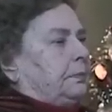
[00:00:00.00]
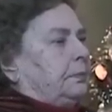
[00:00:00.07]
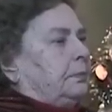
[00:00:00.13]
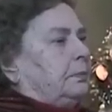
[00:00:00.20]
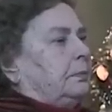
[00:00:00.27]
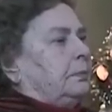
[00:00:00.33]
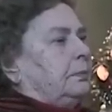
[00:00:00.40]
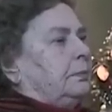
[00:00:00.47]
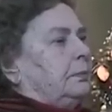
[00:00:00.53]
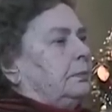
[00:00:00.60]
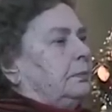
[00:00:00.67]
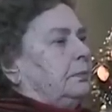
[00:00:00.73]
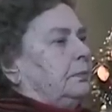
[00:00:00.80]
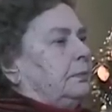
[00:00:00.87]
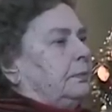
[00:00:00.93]

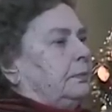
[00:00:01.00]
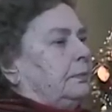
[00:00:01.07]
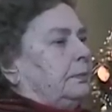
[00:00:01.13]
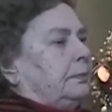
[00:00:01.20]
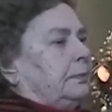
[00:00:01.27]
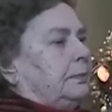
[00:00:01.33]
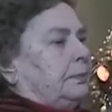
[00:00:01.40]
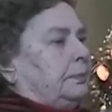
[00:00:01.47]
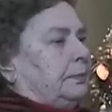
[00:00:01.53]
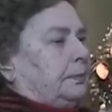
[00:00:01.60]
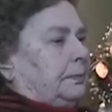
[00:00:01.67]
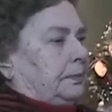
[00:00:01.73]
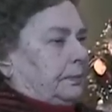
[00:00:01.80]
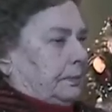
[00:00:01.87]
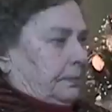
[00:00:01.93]

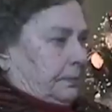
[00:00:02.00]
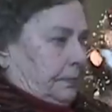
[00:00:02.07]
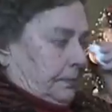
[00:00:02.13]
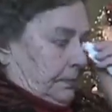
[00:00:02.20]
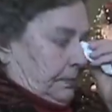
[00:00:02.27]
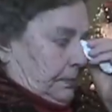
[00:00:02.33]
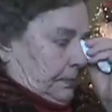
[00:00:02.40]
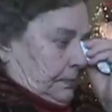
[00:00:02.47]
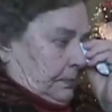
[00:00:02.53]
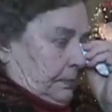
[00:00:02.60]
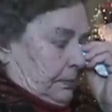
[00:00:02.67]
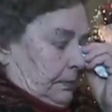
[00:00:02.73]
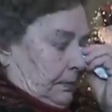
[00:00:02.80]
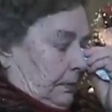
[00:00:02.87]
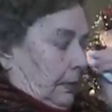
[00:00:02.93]

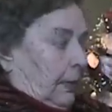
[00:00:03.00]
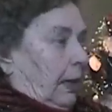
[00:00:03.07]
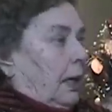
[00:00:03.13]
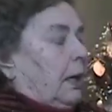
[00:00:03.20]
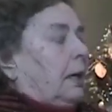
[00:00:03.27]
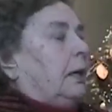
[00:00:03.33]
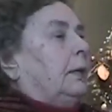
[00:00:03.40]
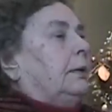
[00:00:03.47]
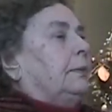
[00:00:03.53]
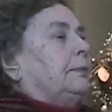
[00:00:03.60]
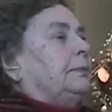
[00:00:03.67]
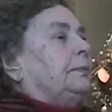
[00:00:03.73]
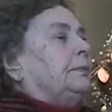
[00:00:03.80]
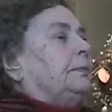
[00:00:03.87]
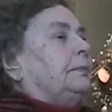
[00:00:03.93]

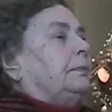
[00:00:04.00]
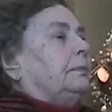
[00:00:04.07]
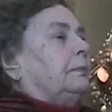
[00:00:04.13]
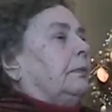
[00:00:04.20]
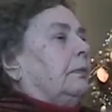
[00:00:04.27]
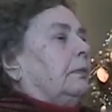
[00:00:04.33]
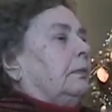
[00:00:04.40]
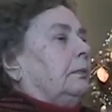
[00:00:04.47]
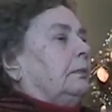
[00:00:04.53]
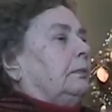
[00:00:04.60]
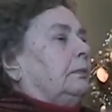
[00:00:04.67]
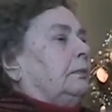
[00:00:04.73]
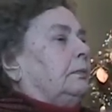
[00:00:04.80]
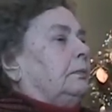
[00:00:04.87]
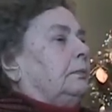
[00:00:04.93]

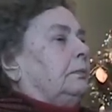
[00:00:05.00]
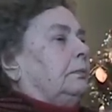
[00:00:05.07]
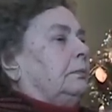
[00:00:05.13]
(no one is talking)